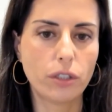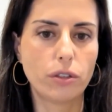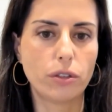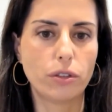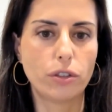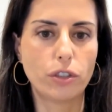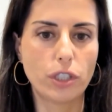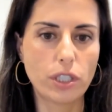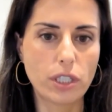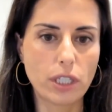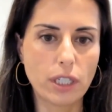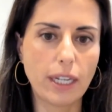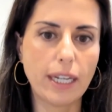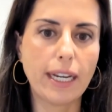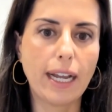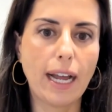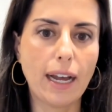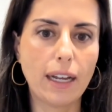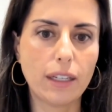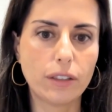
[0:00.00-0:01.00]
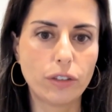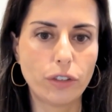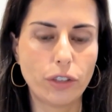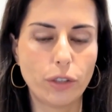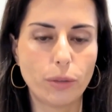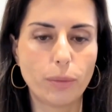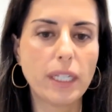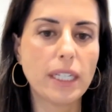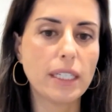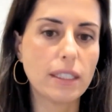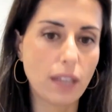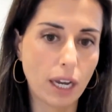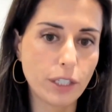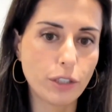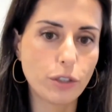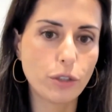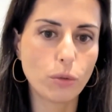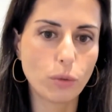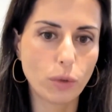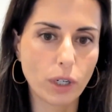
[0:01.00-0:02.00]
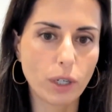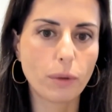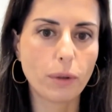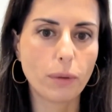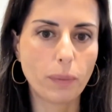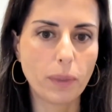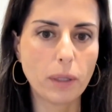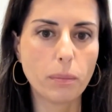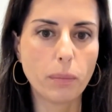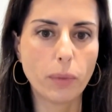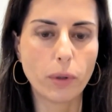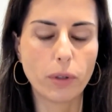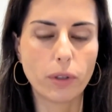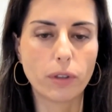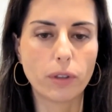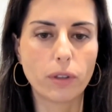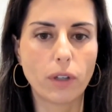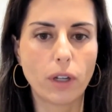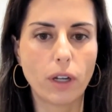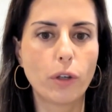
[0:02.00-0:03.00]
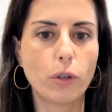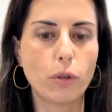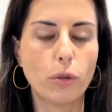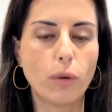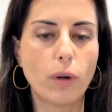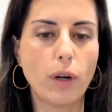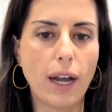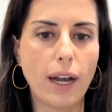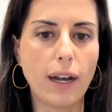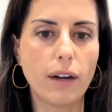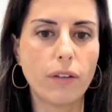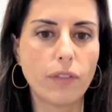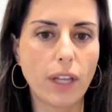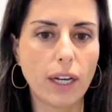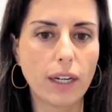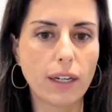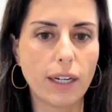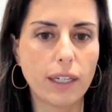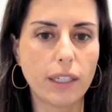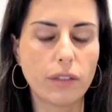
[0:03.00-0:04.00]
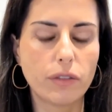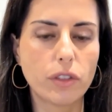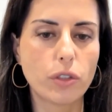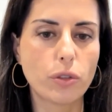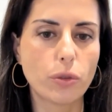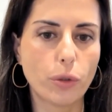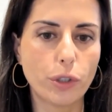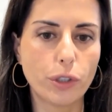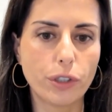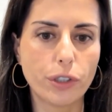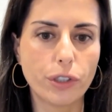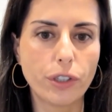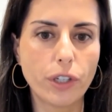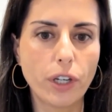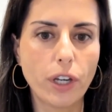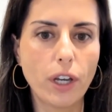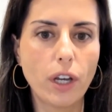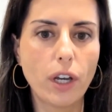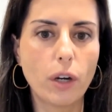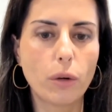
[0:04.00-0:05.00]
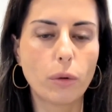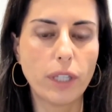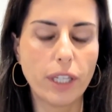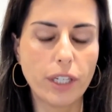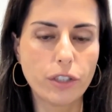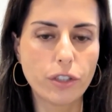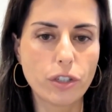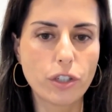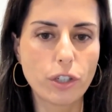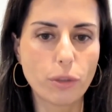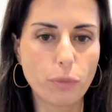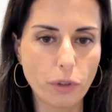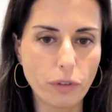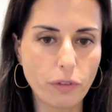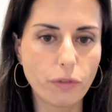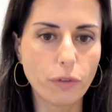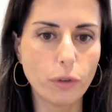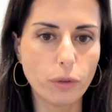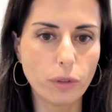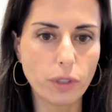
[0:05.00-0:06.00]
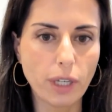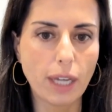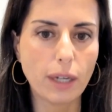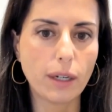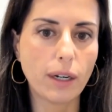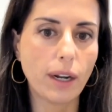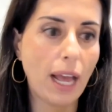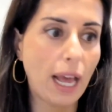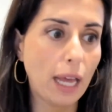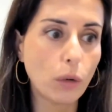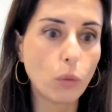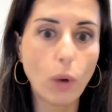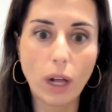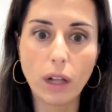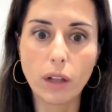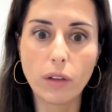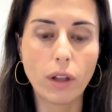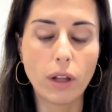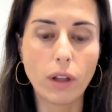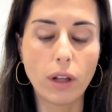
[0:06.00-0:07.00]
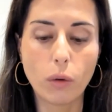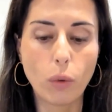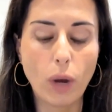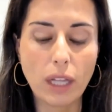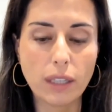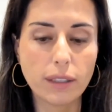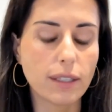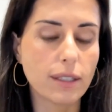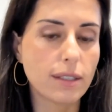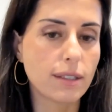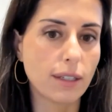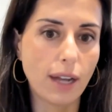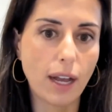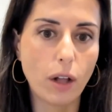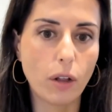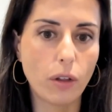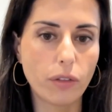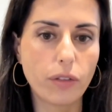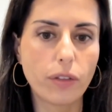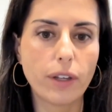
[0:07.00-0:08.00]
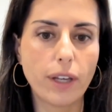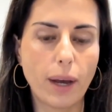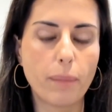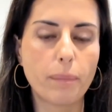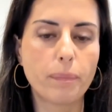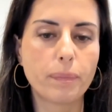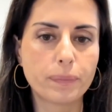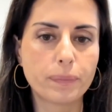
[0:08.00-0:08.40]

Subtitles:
So just to like add to you, because I do work with people who have that kind of disordered relationship with food and wellness and health. Yeah.